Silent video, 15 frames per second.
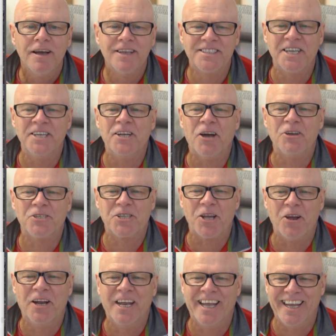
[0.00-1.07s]
I didn't know
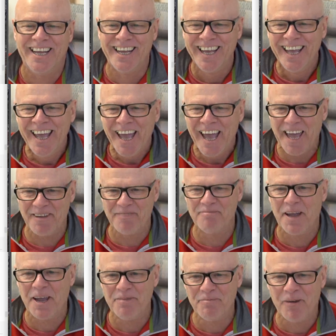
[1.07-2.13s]
Sony
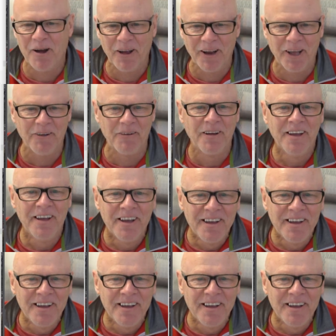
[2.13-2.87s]
made Milo.